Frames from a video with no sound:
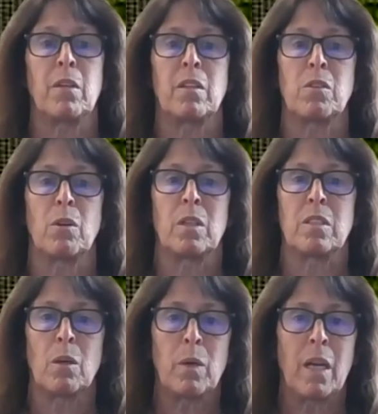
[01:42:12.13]
And so
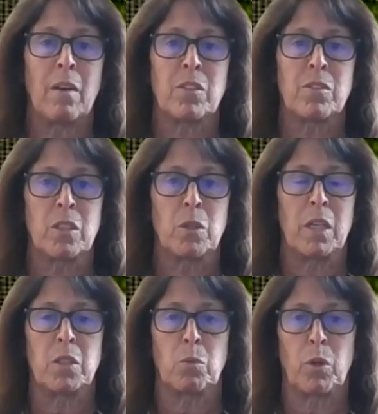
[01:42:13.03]
until we have a
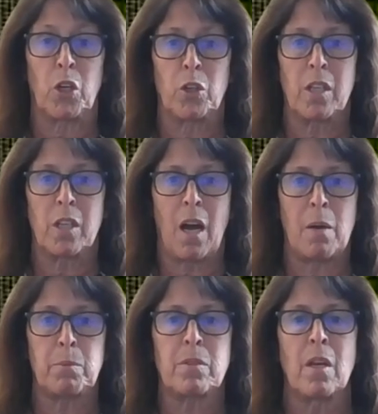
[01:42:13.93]
situation where good
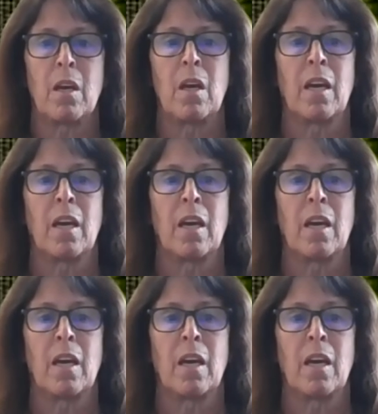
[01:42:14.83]
cops